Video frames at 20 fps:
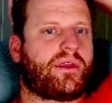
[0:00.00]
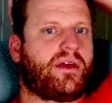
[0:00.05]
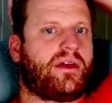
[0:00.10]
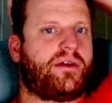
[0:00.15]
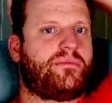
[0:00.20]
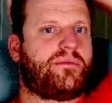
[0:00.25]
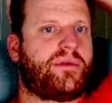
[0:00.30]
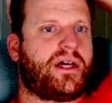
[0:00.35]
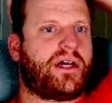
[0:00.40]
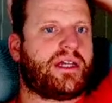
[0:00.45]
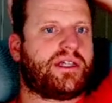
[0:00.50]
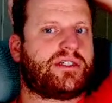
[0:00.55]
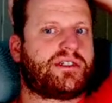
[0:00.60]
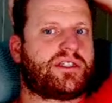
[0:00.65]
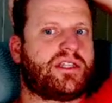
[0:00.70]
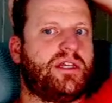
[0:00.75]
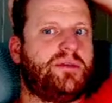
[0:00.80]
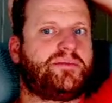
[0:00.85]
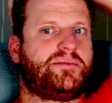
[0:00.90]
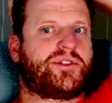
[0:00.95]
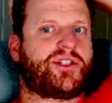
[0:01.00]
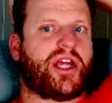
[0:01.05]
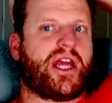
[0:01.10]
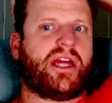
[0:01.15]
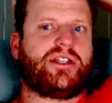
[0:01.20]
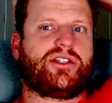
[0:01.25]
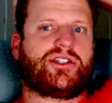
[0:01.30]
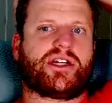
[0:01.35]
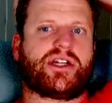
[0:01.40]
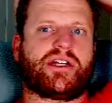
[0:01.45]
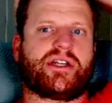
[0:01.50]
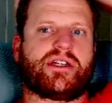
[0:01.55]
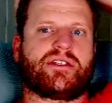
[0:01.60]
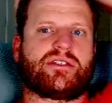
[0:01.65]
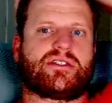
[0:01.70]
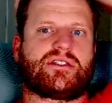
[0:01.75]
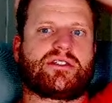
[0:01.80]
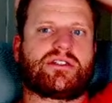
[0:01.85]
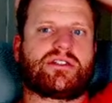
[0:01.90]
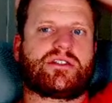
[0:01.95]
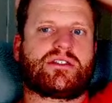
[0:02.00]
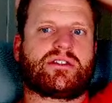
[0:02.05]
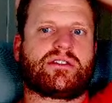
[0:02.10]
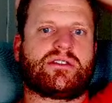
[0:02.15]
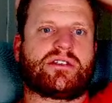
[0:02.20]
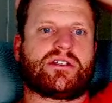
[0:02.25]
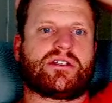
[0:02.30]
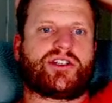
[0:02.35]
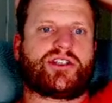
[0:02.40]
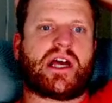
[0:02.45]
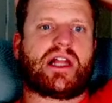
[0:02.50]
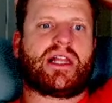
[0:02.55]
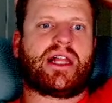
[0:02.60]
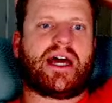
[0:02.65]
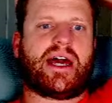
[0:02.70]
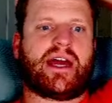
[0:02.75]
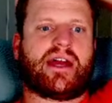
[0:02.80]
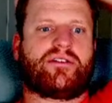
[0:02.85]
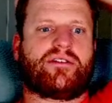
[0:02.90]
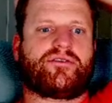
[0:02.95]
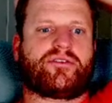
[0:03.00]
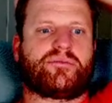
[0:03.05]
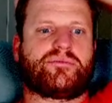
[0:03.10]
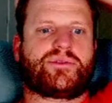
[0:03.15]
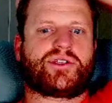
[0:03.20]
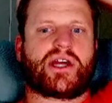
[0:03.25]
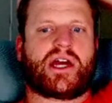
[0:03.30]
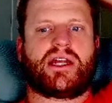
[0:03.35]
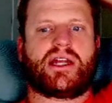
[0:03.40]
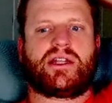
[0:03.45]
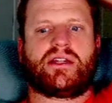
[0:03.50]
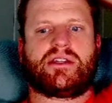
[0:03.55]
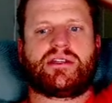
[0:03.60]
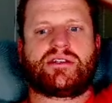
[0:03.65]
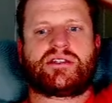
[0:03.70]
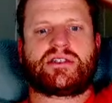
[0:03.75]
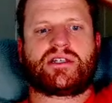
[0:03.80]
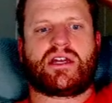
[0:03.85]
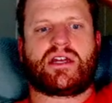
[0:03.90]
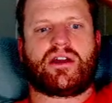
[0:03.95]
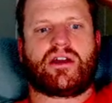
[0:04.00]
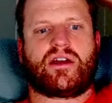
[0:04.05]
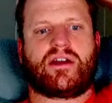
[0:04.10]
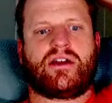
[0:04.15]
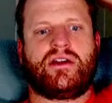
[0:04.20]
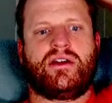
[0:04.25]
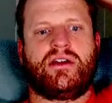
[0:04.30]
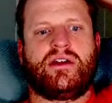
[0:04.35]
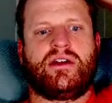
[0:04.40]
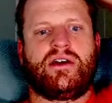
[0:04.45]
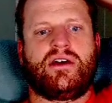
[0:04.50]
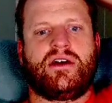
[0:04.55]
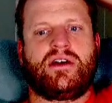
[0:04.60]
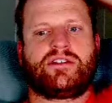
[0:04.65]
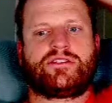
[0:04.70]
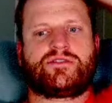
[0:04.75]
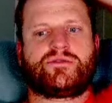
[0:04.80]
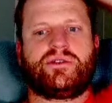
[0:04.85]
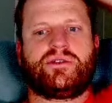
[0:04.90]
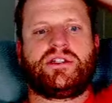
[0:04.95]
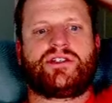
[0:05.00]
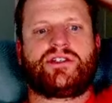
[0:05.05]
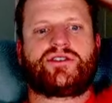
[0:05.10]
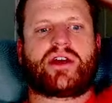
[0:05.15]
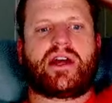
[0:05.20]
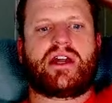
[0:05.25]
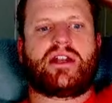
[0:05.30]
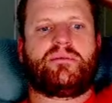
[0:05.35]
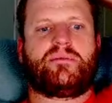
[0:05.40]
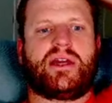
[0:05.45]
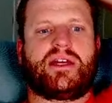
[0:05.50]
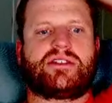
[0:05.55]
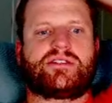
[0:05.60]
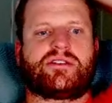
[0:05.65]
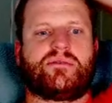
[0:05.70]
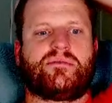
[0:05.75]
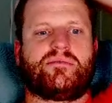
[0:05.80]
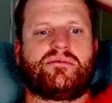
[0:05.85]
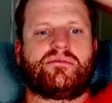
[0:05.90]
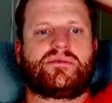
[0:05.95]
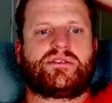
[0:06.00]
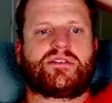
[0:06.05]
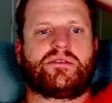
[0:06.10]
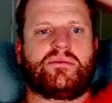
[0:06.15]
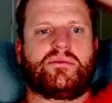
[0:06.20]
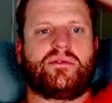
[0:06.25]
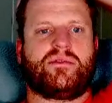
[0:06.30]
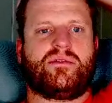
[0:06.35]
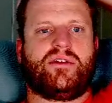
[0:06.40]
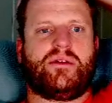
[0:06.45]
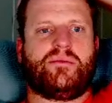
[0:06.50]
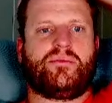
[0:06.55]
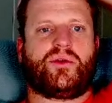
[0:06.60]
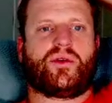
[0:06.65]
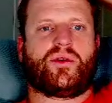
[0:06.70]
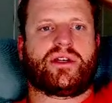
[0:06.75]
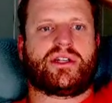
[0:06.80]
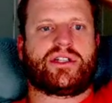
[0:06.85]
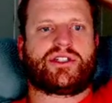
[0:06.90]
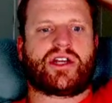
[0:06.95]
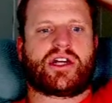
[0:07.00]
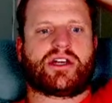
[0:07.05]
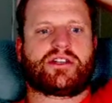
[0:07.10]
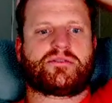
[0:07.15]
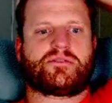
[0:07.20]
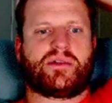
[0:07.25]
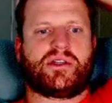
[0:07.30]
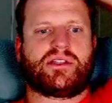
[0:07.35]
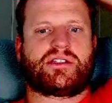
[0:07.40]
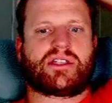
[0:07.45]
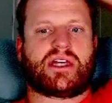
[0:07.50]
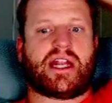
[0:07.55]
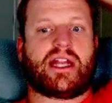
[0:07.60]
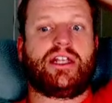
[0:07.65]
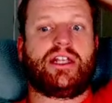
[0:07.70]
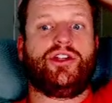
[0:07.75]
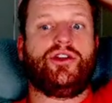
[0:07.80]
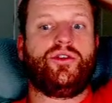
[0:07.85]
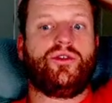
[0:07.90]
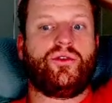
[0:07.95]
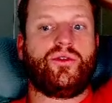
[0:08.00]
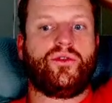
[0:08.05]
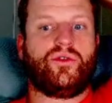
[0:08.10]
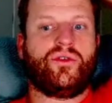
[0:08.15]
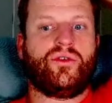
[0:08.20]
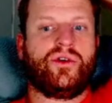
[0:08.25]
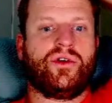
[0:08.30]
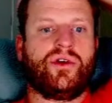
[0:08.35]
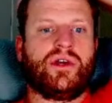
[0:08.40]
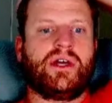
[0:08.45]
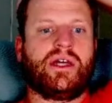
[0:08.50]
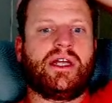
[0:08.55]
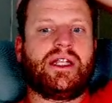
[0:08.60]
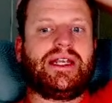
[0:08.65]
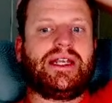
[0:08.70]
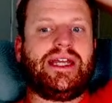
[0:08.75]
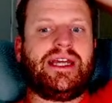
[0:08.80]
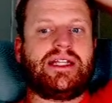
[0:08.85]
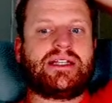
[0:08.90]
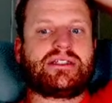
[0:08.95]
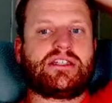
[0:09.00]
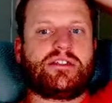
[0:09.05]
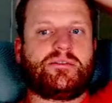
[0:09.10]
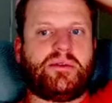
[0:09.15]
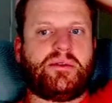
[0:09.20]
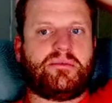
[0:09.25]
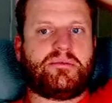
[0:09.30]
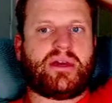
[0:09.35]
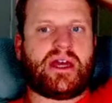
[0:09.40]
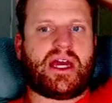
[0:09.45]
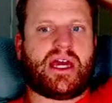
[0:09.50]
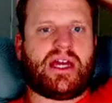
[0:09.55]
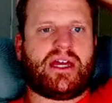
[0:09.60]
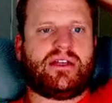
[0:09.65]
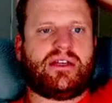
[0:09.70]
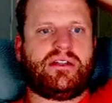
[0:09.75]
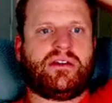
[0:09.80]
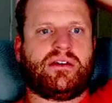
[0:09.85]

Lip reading: my sleep changes, the jet lag from China this year, to really try to make some important adjustments that I knew needed to be made,